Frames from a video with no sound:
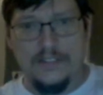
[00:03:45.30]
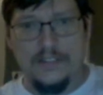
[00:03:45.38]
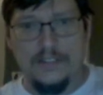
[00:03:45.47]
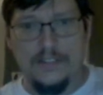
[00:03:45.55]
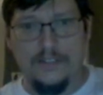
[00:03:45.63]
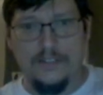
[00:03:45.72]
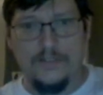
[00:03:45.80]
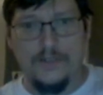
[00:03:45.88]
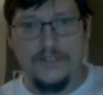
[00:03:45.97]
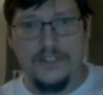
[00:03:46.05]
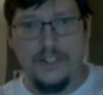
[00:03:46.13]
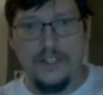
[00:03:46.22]
of
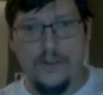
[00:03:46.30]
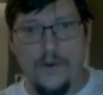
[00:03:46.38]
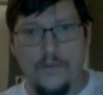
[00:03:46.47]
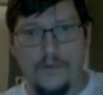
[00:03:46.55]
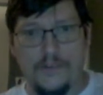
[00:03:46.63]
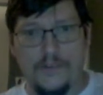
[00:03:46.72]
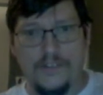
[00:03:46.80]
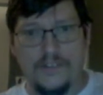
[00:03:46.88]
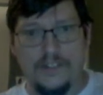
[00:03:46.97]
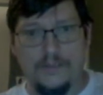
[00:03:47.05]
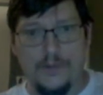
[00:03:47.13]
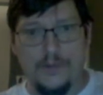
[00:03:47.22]
course, they go over what the
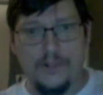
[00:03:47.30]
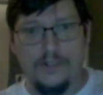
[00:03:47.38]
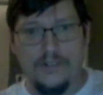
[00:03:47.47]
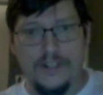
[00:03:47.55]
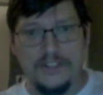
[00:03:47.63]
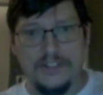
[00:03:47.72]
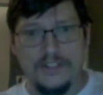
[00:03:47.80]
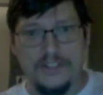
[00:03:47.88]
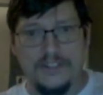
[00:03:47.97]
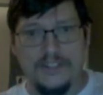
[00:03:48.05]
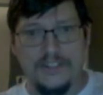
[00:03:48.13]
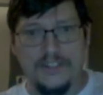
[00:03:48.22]
Skinwalker Ranch
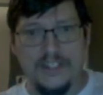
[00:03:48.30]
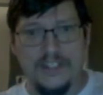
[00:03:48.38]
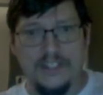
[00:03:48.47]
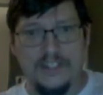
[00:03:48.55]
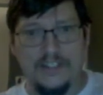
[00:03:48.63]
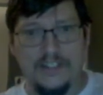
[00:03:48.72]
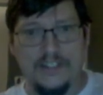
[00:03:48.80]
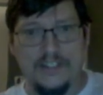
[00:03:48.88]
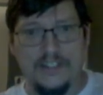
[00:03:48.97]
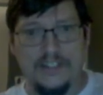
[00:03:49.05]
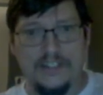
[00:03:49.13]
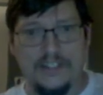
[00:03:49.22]
is, and
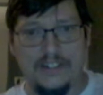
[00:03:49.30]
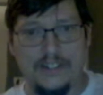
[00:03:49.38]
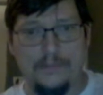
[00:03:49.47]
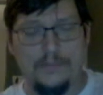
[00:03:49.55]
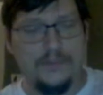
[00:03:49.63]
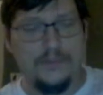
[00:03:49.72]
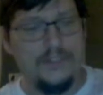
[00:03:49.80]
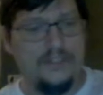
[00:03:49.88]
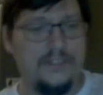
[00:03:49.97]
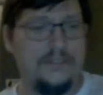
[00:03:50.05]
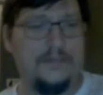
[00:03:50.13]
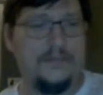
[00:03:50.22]
again,
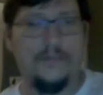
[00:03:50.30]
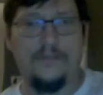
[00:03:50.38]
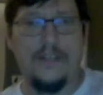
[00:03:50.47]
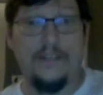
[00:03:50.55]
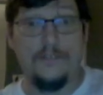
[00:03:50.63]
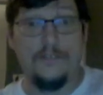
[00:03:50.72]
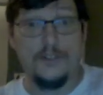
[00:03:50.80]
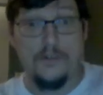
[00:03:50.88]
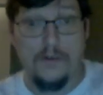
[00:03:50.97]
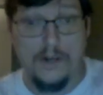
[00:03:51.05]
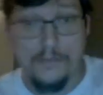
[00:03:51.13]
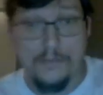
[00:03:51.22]
I'm not even sure
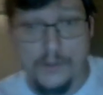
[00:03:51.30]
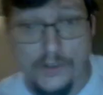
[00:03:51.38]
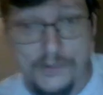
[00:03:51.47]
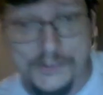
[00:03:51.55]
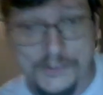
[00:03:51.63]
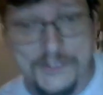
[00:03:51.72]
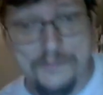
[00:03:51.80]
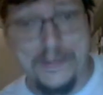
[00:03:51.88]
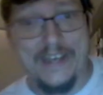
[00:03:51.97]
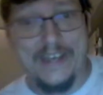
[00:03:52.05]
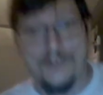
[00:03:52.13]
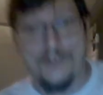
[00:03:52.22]
where I'm going with this
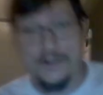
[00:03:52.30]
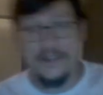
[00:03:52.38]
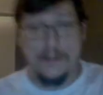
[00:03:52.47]
bad art. I'm